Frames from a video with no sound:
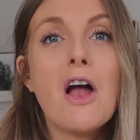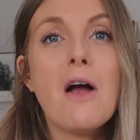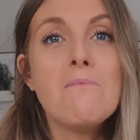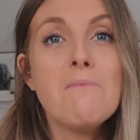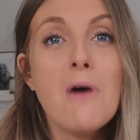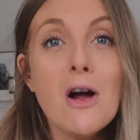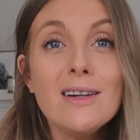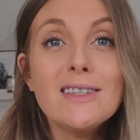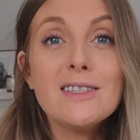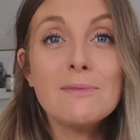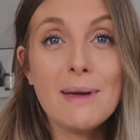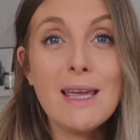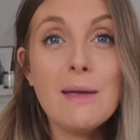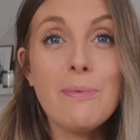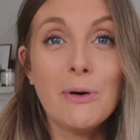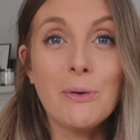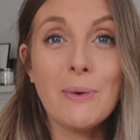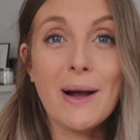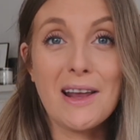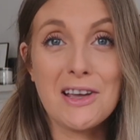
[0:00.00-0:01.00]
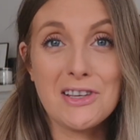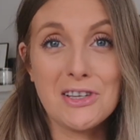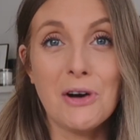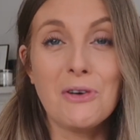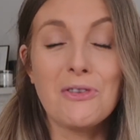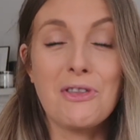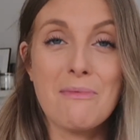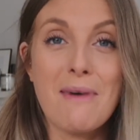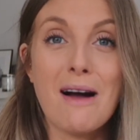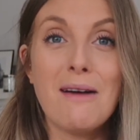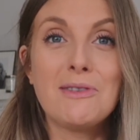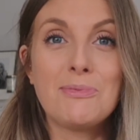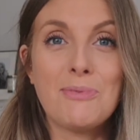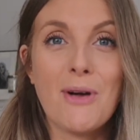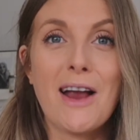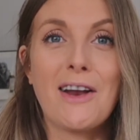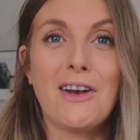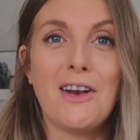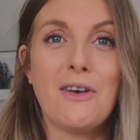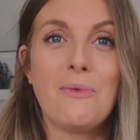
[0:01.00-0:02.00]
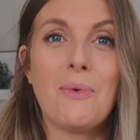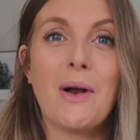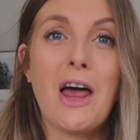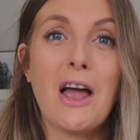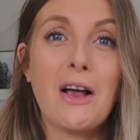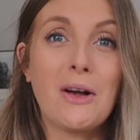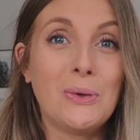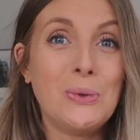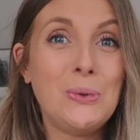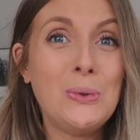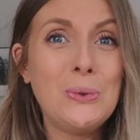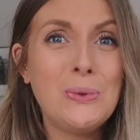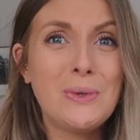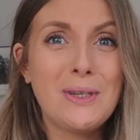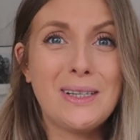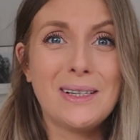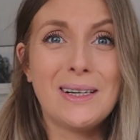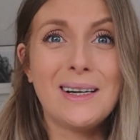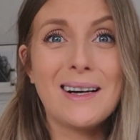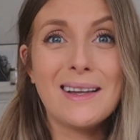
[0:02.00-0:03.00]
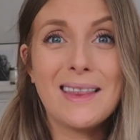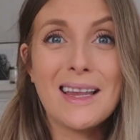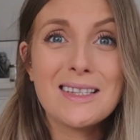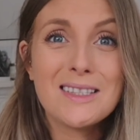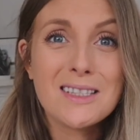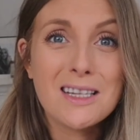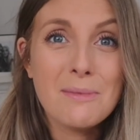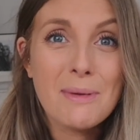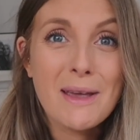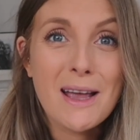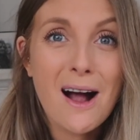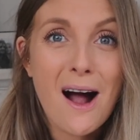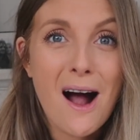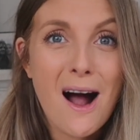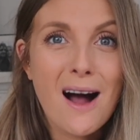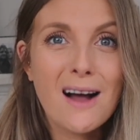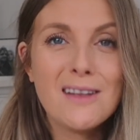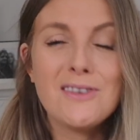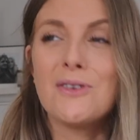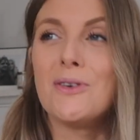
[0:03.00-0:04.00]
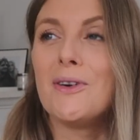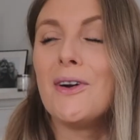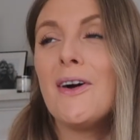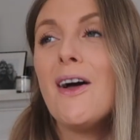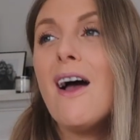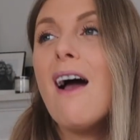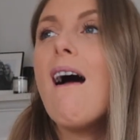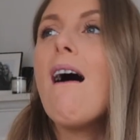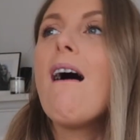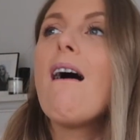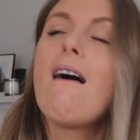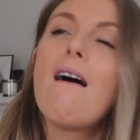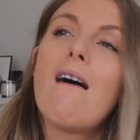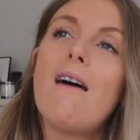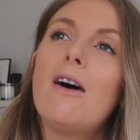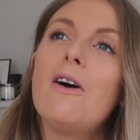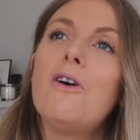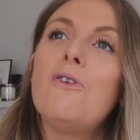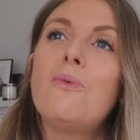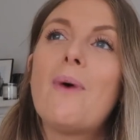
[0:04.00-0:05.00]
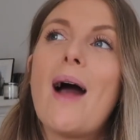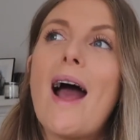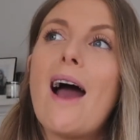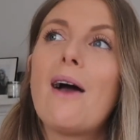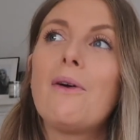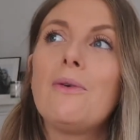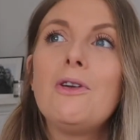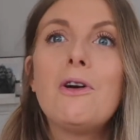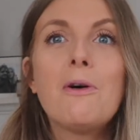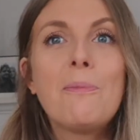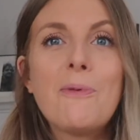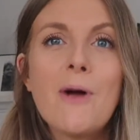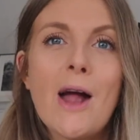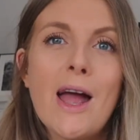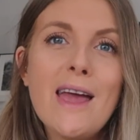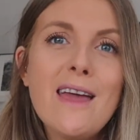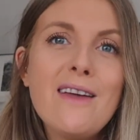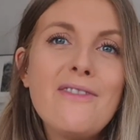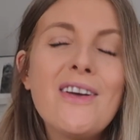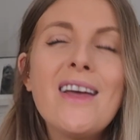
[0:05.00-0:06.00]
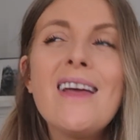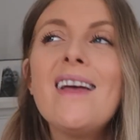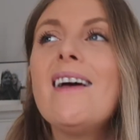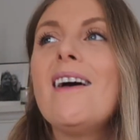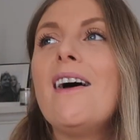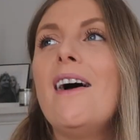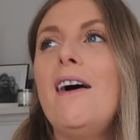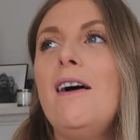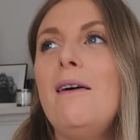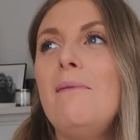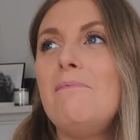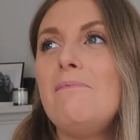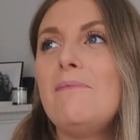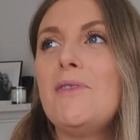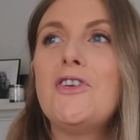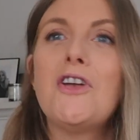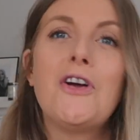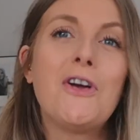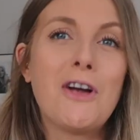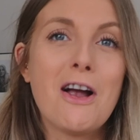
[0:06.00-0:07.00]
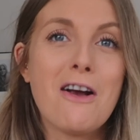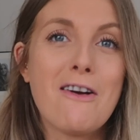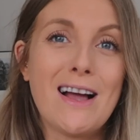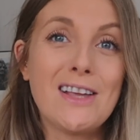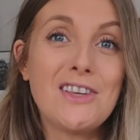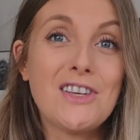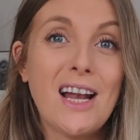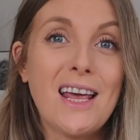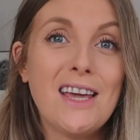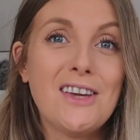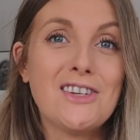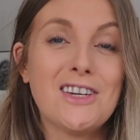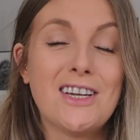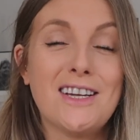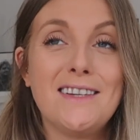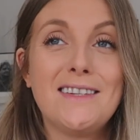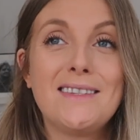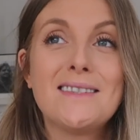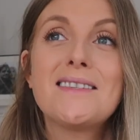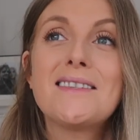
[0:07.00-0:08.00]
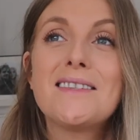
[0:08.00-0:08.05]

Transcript: most people, when I told them I was pregnant, were like, oh, God, that's going to be hard, or, oh, wow, you're brave, um, no congratulations.